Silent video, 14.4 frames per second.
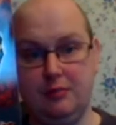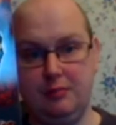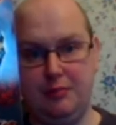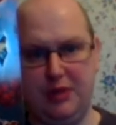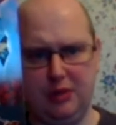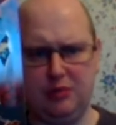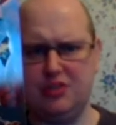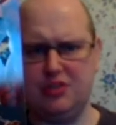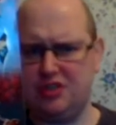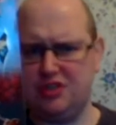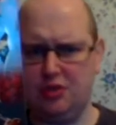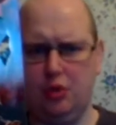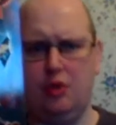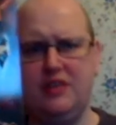builds
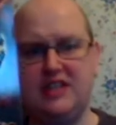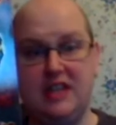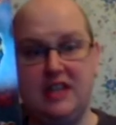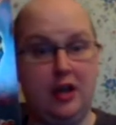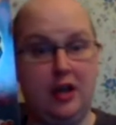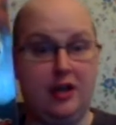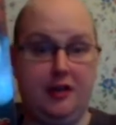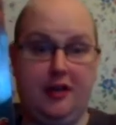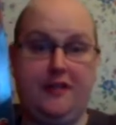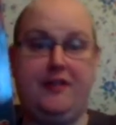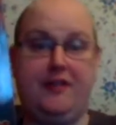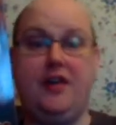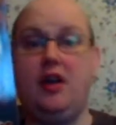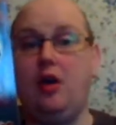stories that are going to
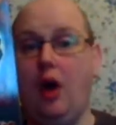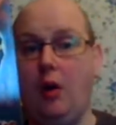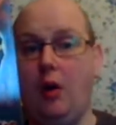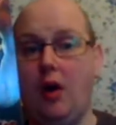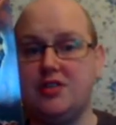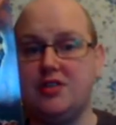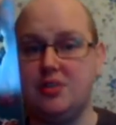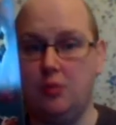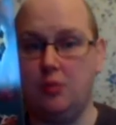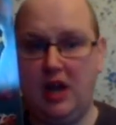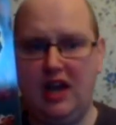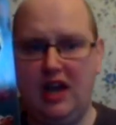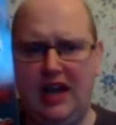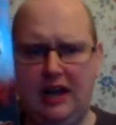go on
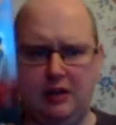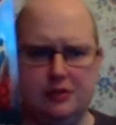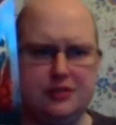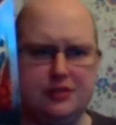somewhere else